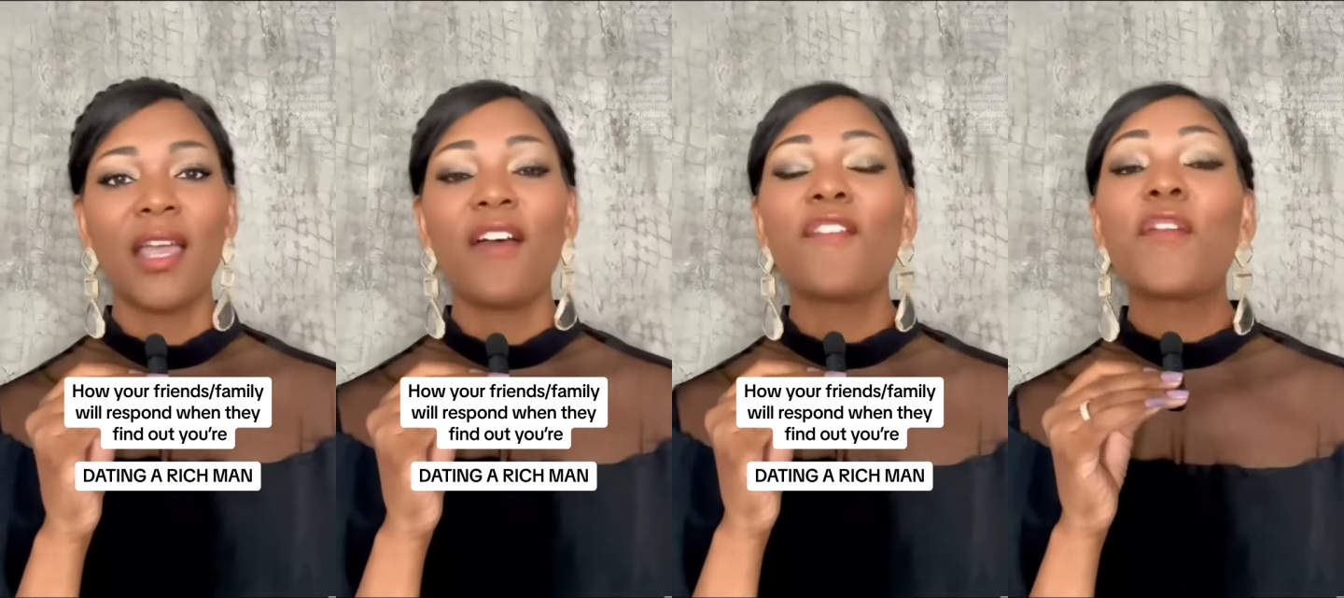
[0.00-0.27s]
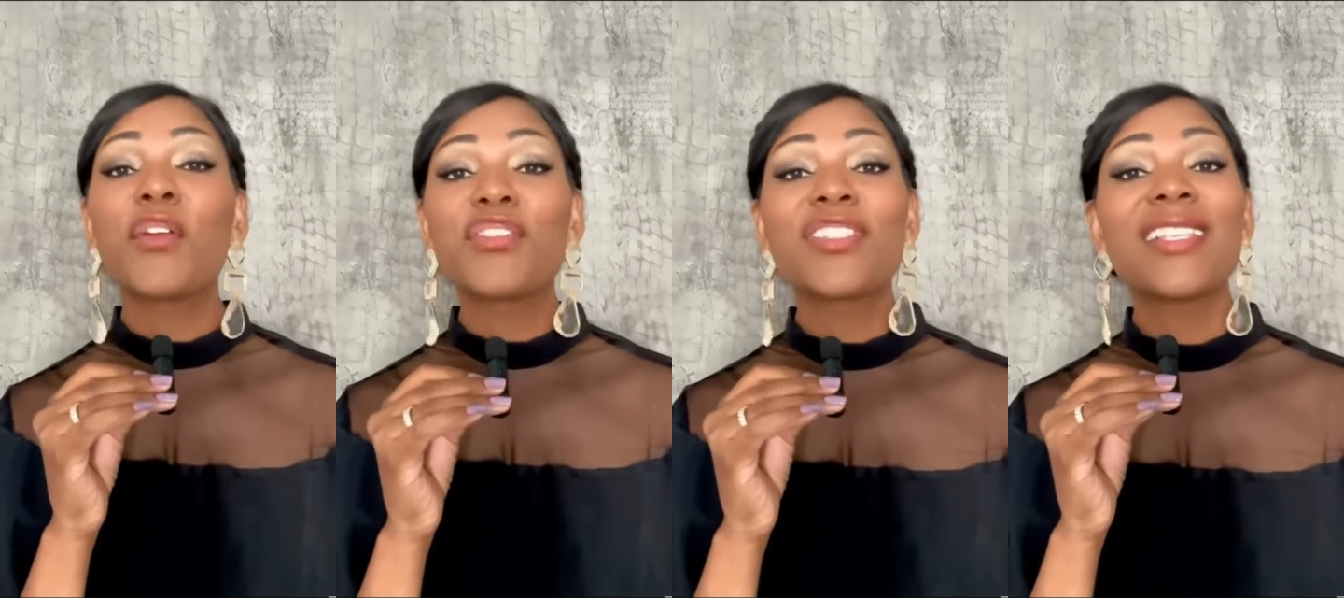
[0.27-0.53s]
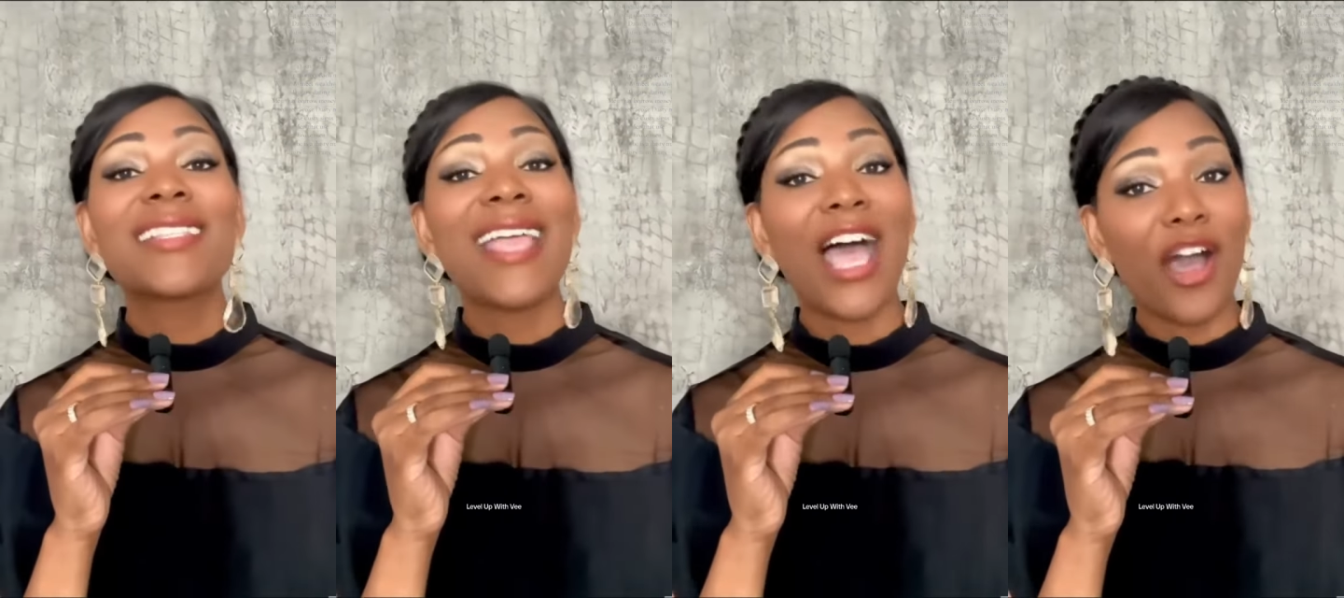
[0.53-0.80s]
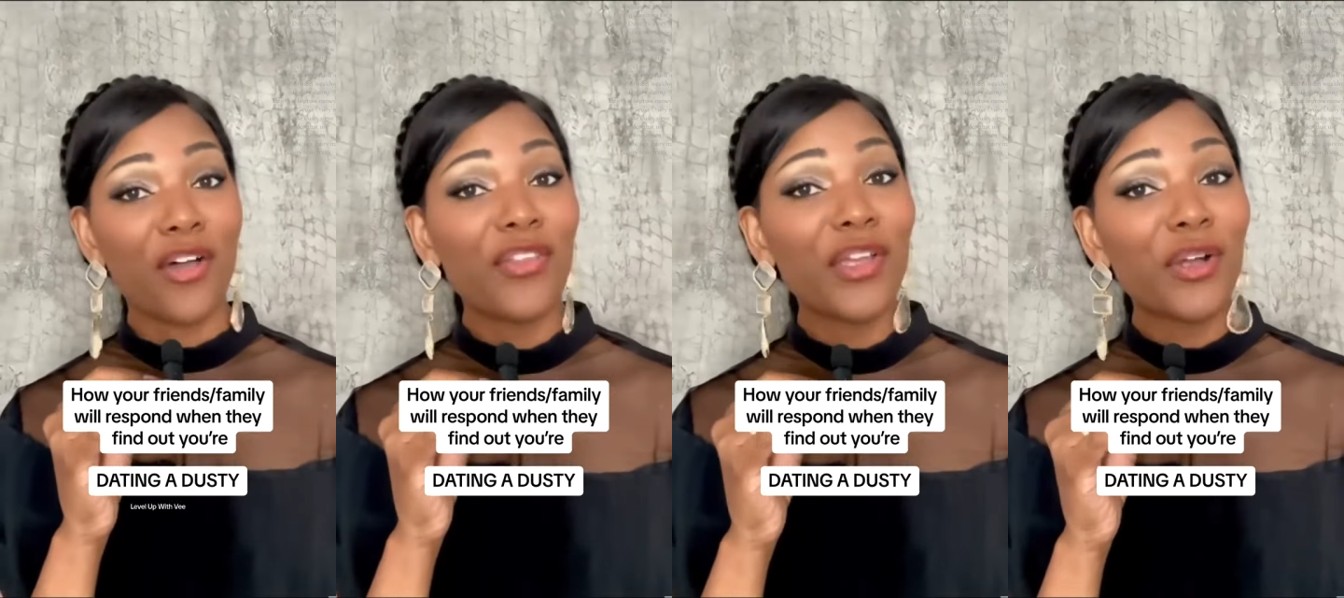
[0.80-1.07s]
Versus
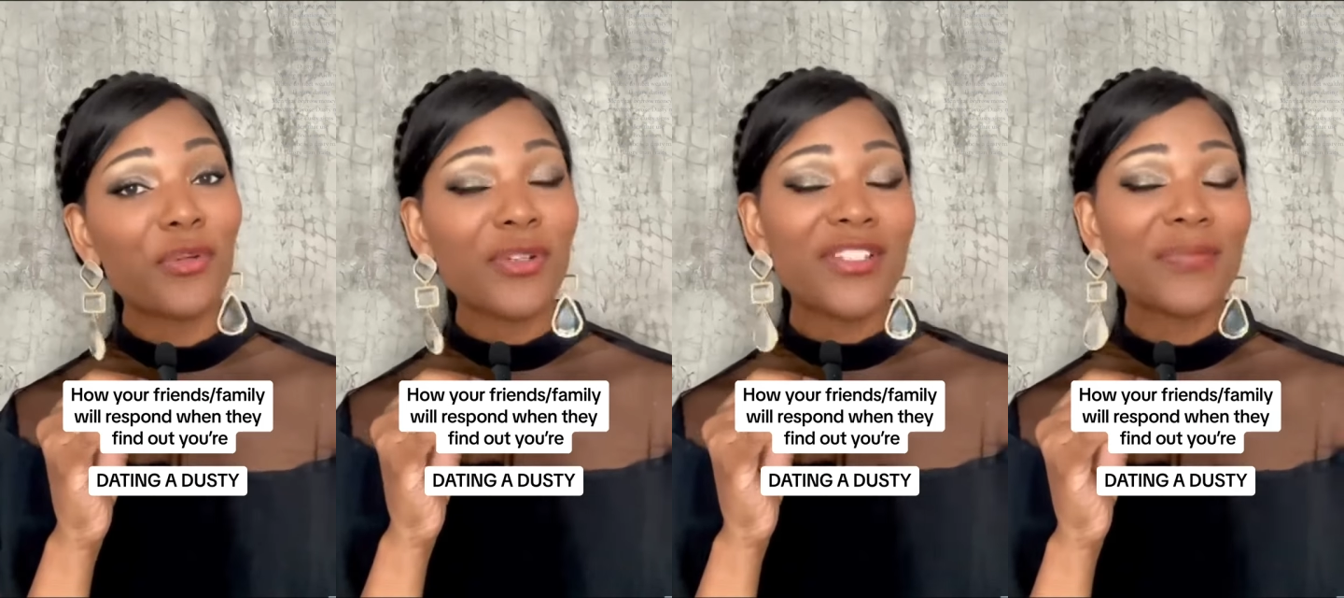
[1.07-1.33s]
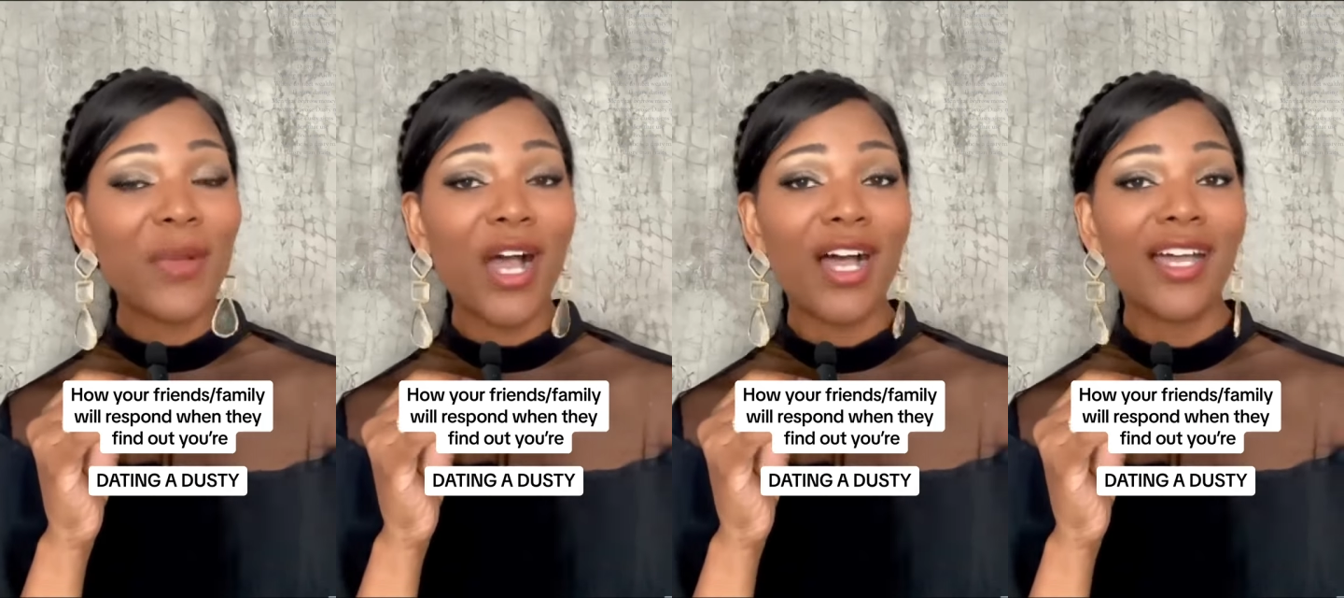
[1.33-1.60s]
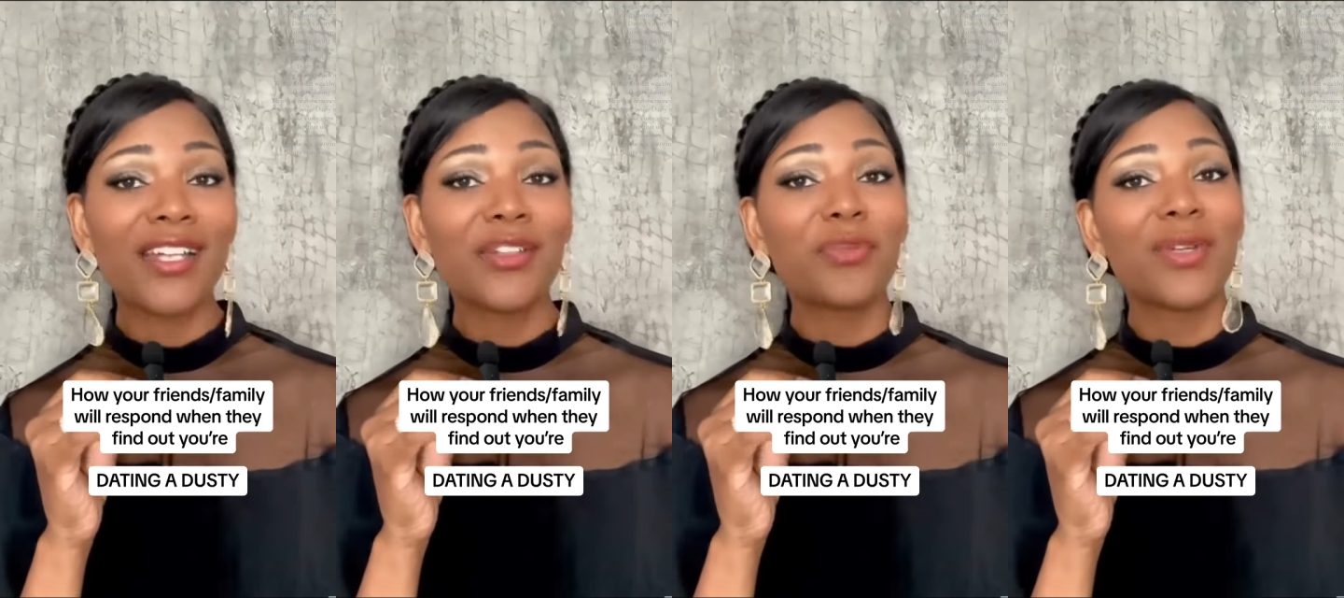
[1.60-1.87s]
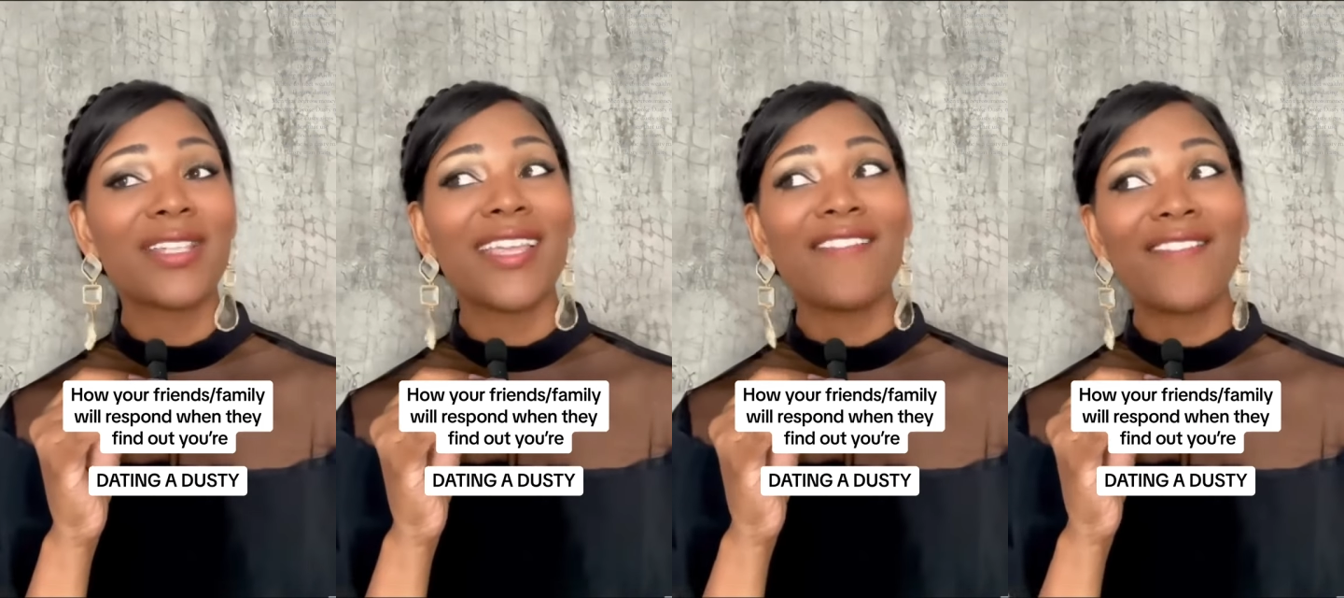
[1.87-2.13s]
how they'll respond when
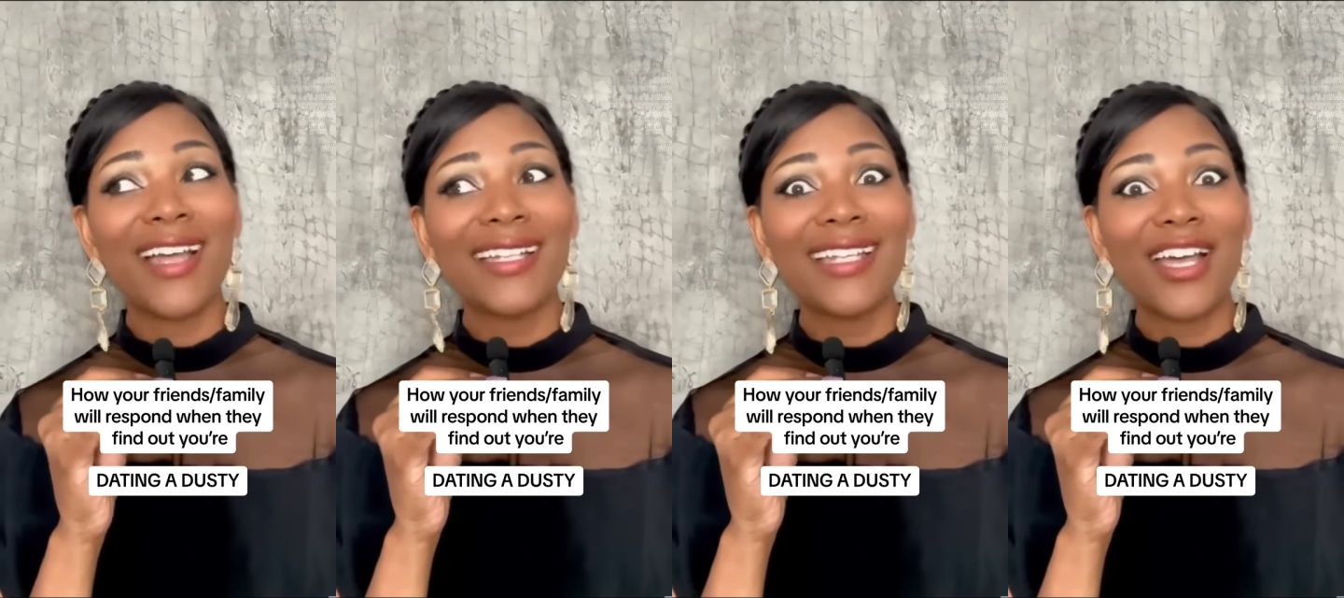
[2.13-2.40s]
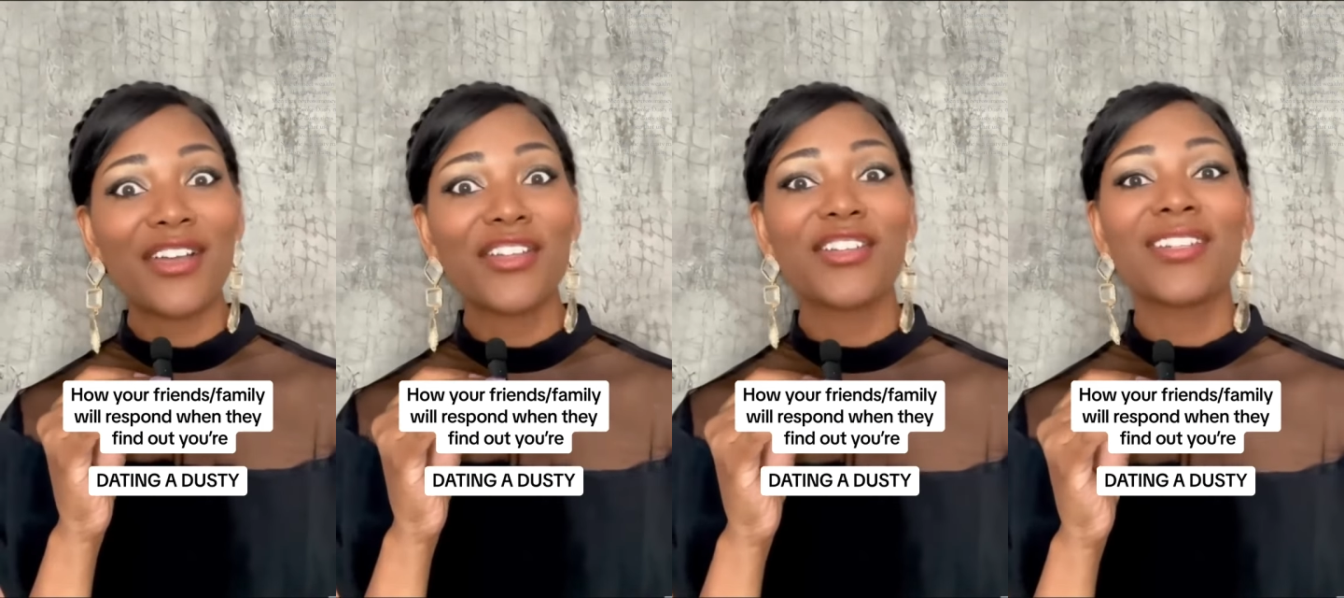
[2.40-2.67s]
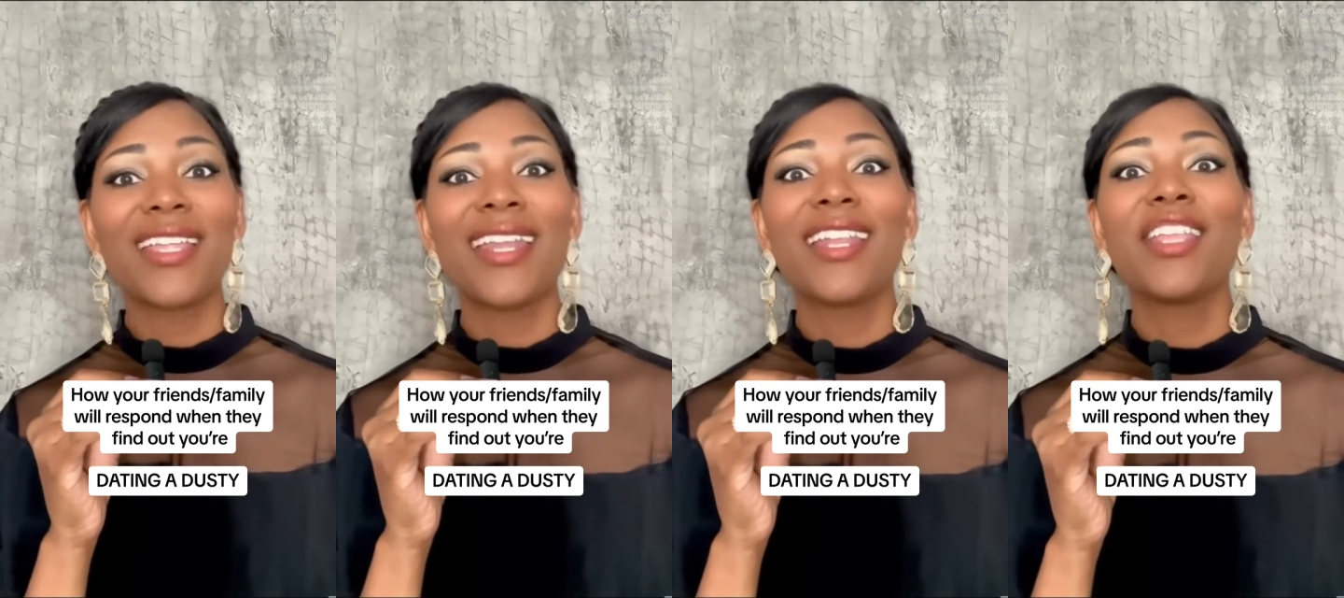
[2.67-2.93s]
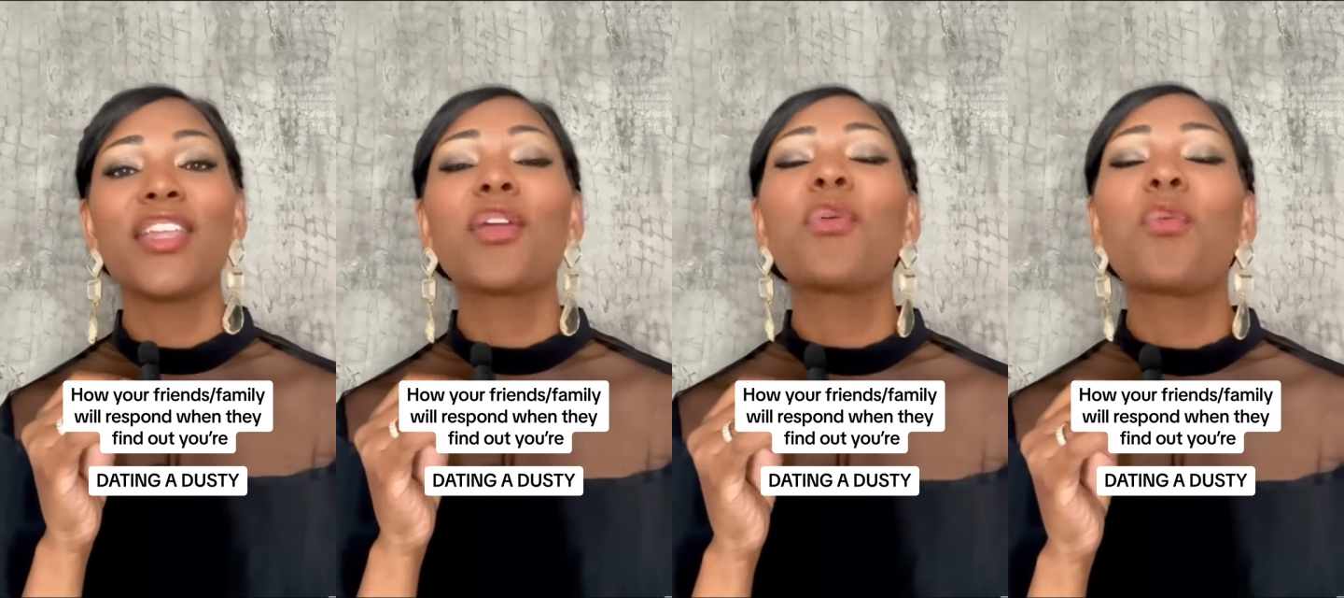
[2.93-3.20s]
they find out you're dating your